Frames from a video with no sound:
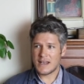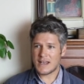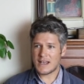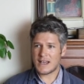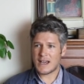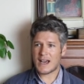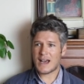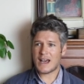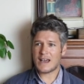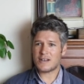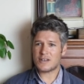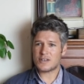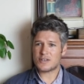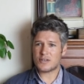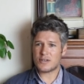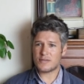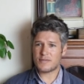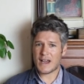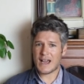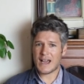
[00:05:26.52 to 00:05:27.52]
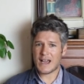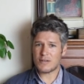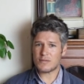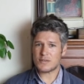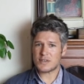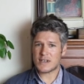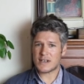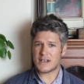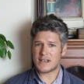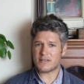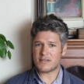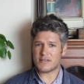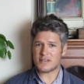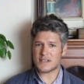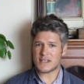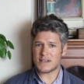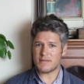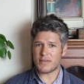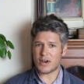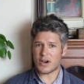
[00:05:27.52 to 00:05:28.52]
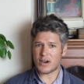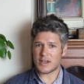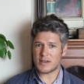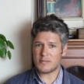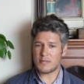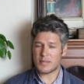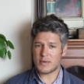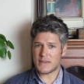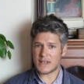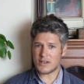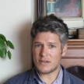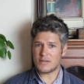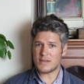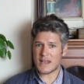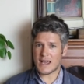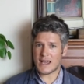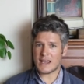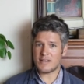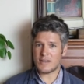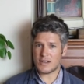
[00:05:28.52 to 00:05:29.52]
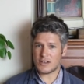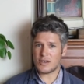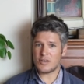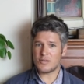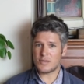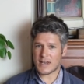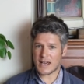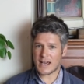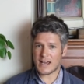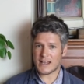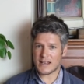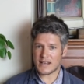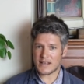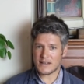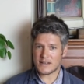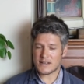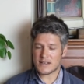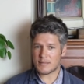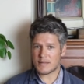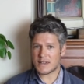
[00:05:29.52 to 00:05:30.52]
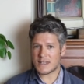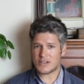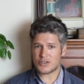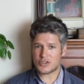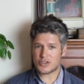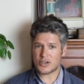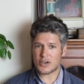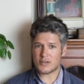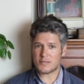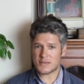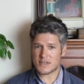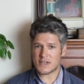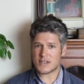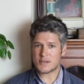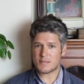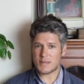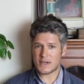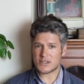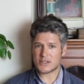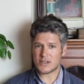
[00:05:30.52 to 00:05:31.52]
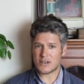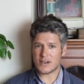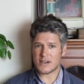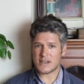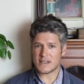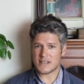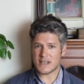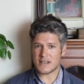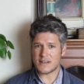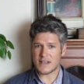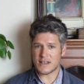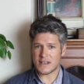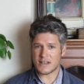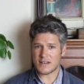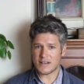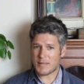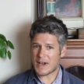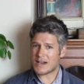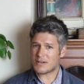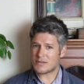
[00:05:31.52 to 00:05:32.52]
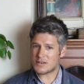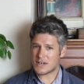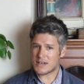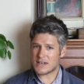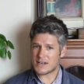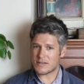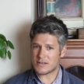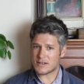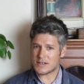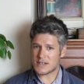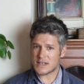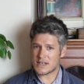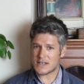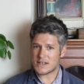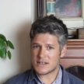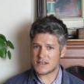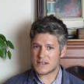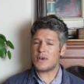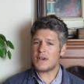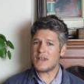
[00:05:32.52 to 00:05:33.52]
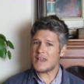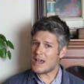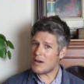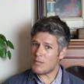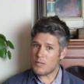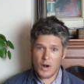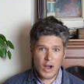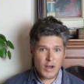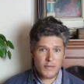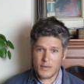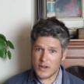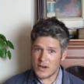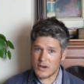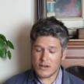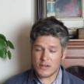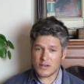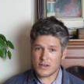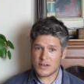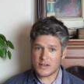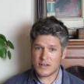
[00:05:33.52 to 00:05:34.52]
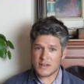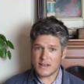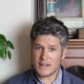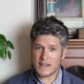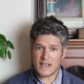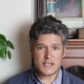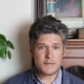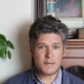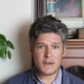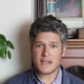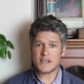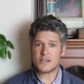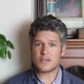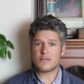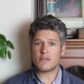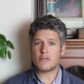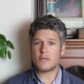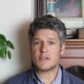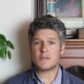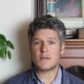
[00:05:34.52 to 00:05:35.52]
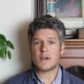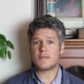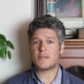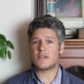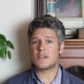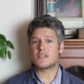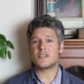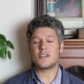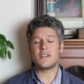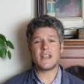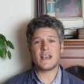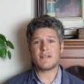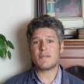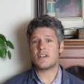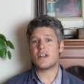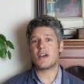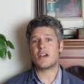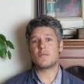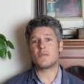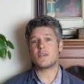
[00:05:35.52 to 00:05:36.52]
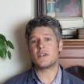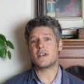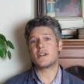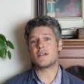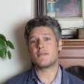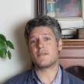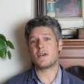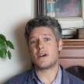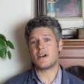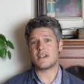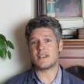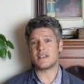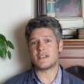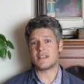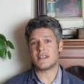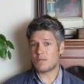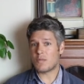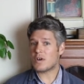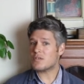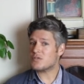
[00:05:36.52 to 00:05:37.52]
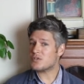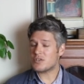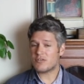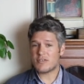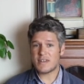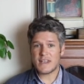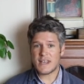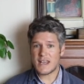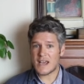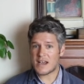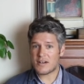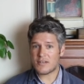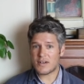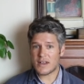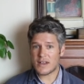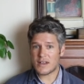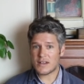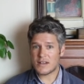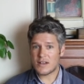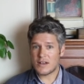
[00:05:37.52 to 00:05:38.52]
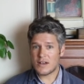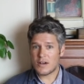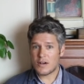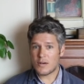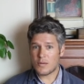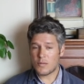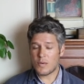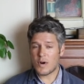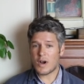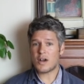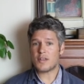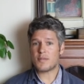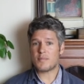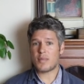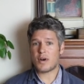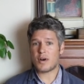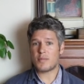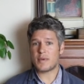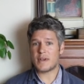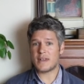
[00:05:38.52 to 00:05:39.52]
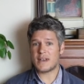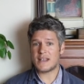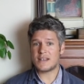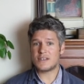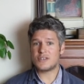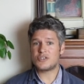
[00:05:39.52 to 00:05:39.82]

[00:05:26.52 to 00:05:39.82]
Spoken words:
It had a sort of a house clearancey vibe that you'd get in the UK. Some of these shops that specialise in the house clearances. But yeah, worth a look. These places are always worth a look, so you never know what you're going to find. Whilst you're in the area, worth popping in,